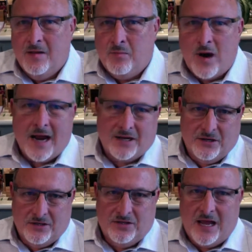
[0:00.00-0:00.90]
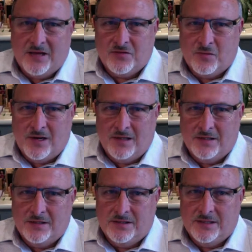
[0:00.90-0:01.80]
practice as well
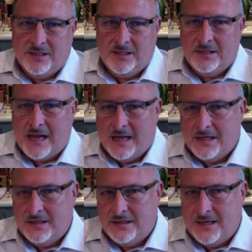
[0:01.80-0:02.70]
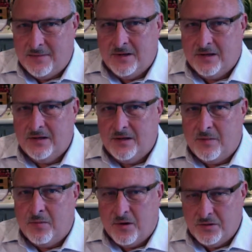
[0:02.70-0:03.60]
as in academic
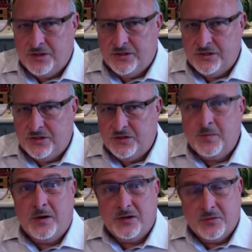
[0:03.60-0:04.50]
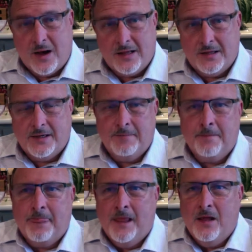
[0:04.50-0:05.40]
approaches to spirituality.
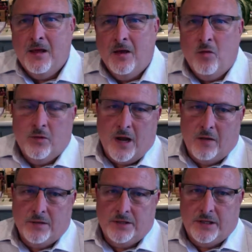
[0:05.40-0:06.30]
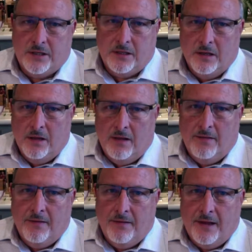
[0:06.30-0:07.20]
When I was in
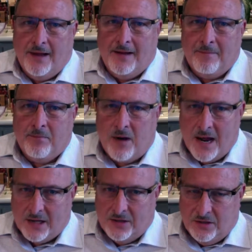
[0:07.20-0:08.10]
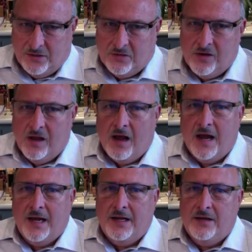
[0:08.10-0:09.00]
practice,
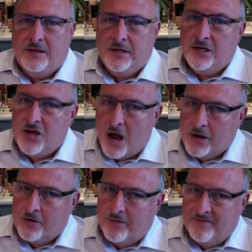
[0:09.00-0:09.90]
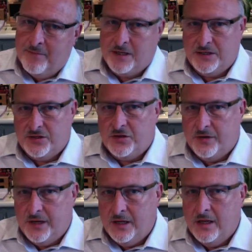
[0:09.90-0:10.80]
I did a doctor of
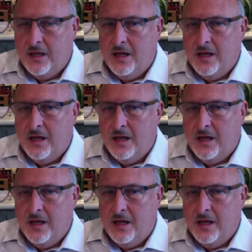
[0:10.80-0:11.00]
ministry